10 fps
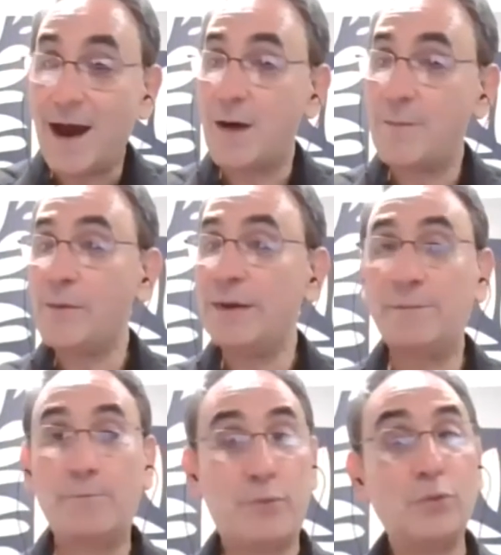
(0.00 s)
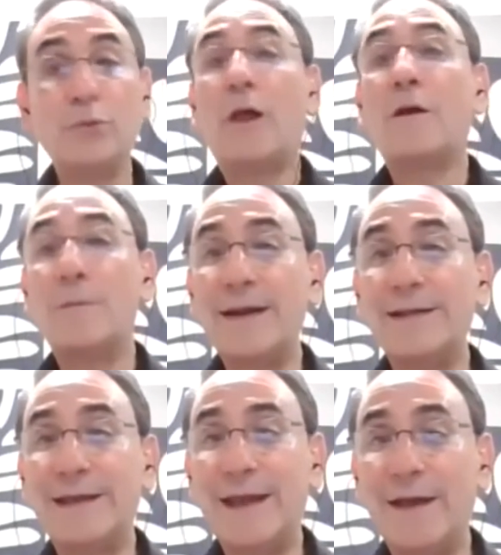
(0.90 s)
How about we pool all our
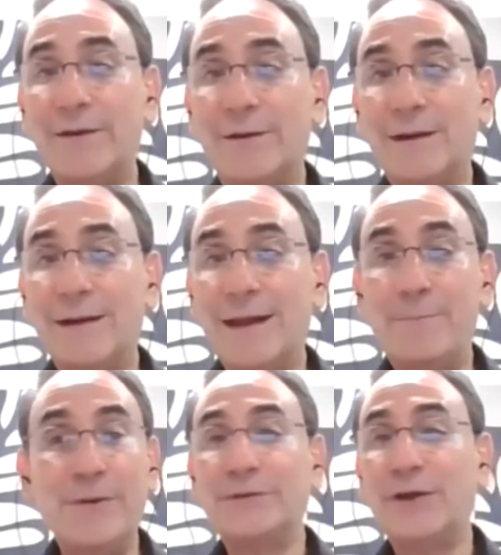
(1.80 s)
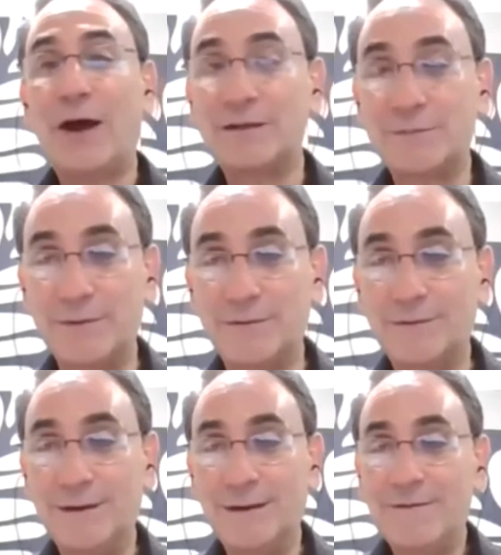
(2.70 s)
money together and build a hospital,